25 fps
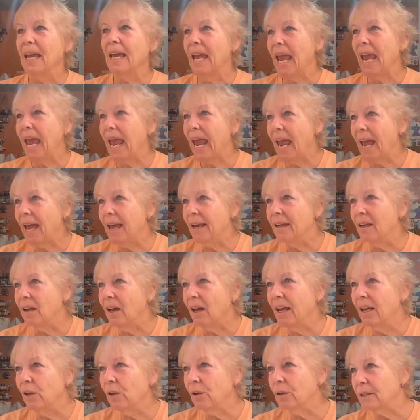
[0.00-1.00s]
And
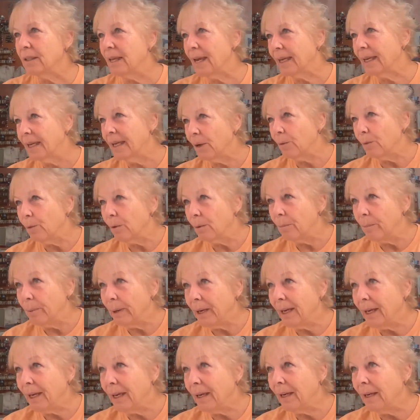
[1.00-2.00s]
it looks like it will
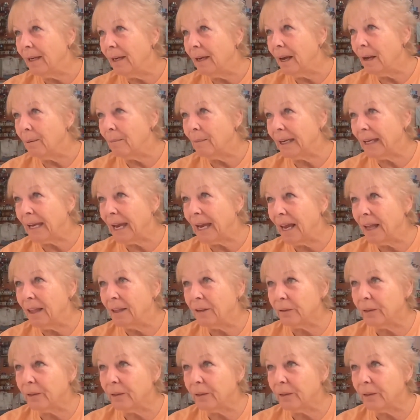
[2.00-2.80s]
be on my calendar.